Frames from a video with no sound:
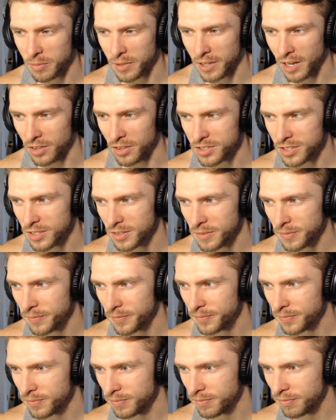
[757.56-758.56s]
something else.
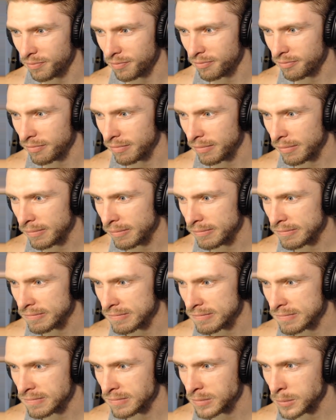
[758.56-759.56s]
No, are you turning off the
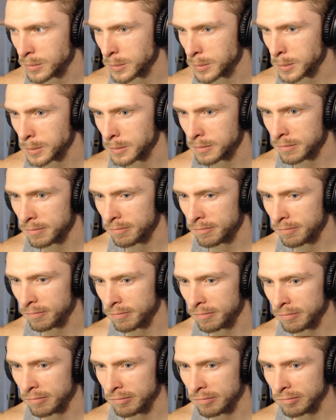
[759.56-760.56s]
internet? Yeah.
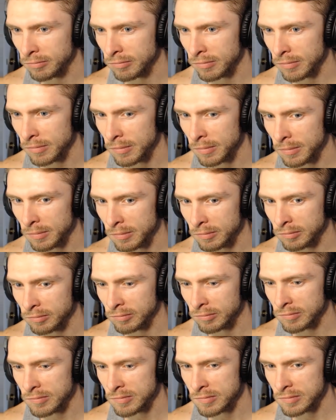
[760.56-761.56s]
Hopefully
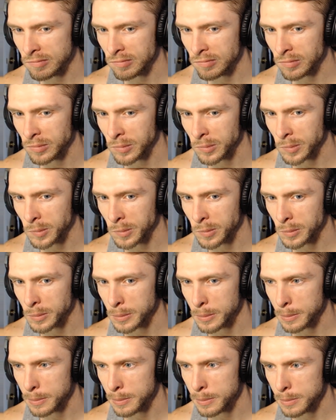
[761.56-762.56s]
that'll give us some
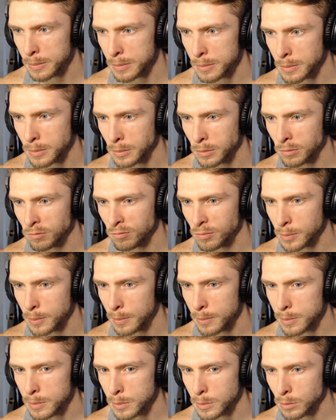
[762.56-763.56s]
peace.
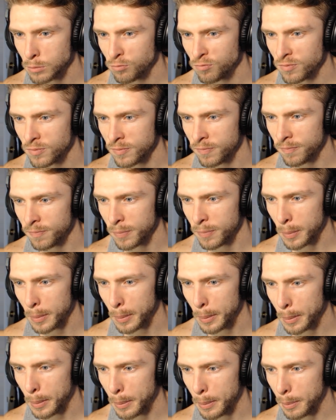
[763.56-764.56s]
There,
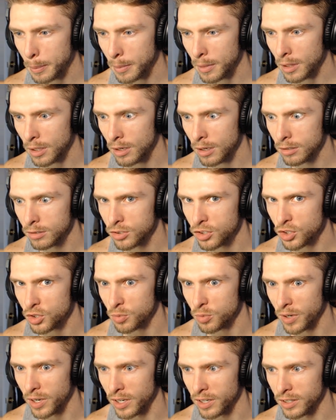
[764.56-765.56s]
that'll fix it.
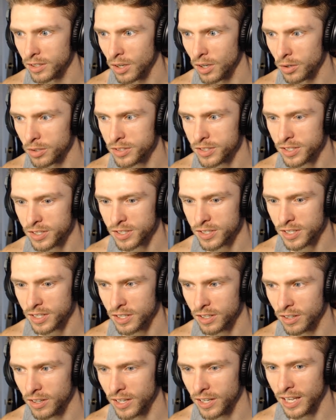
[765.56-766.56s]
Just wait. No, it's just,
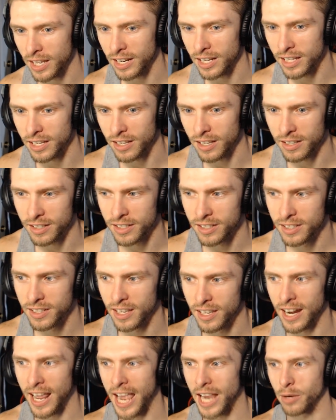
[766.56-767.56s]
you're gonna get
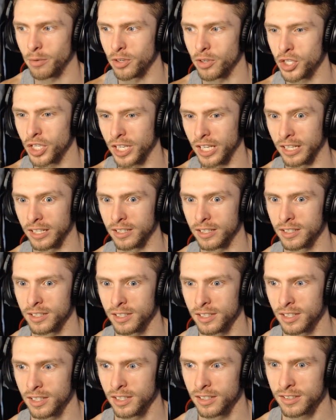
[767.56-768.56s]
an angry chicken. I
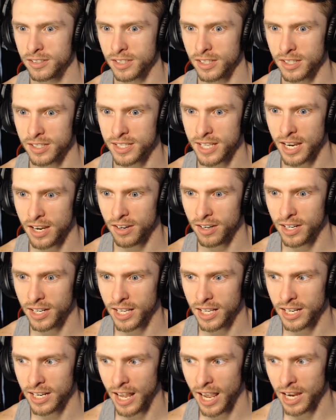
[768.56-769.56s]
was gonna say you're
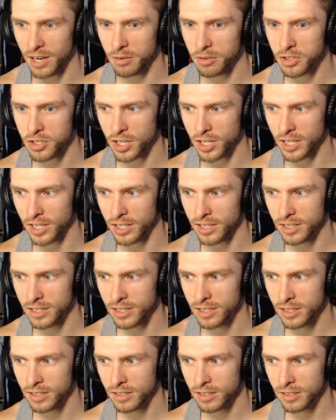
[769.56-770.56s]
gonna get an angry chicken.
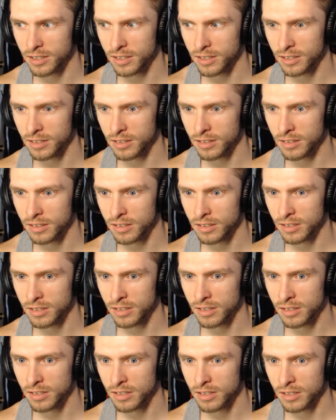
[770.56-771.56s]
What was that?
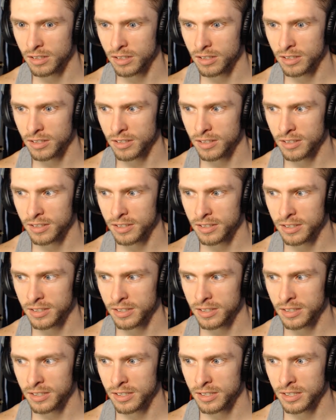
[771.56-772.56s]
Goodness
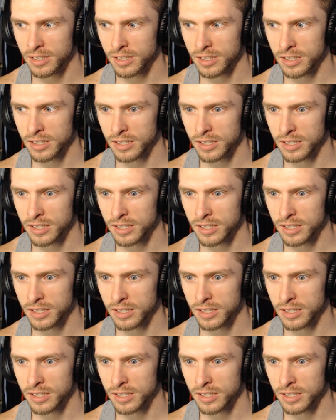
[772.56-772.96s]
gracious.